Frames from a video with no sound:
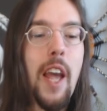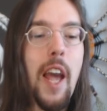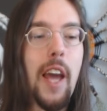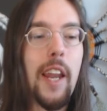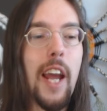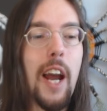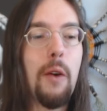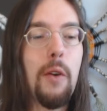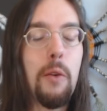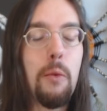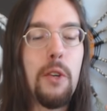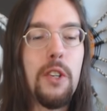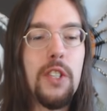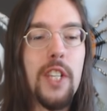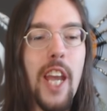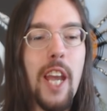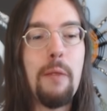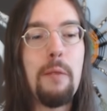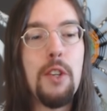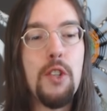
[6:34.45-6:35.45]
and how it would
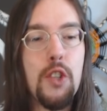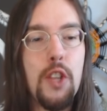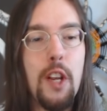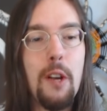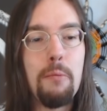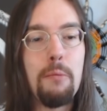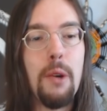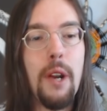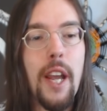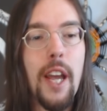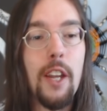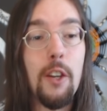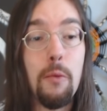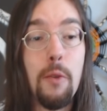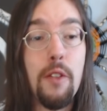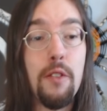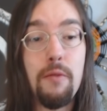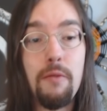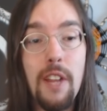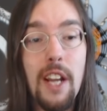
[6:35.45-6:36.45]
damage their brand
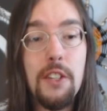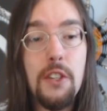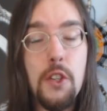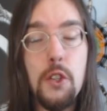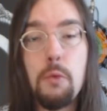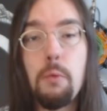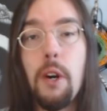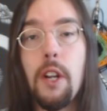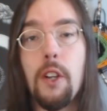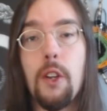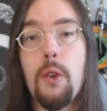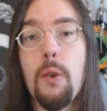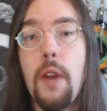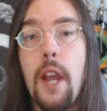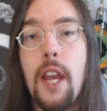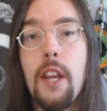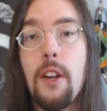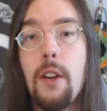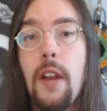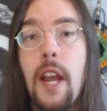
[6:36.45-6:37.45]
with not just one
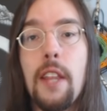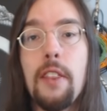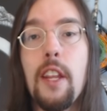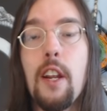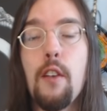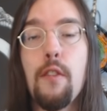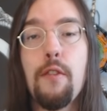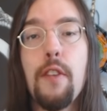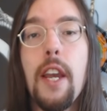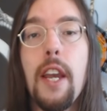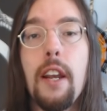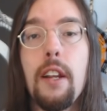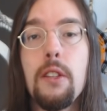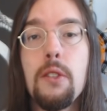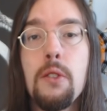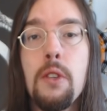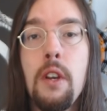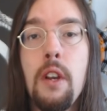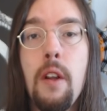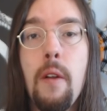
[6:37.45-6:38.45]
creator and their
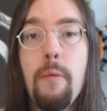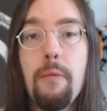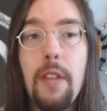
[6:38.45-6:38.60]
fans.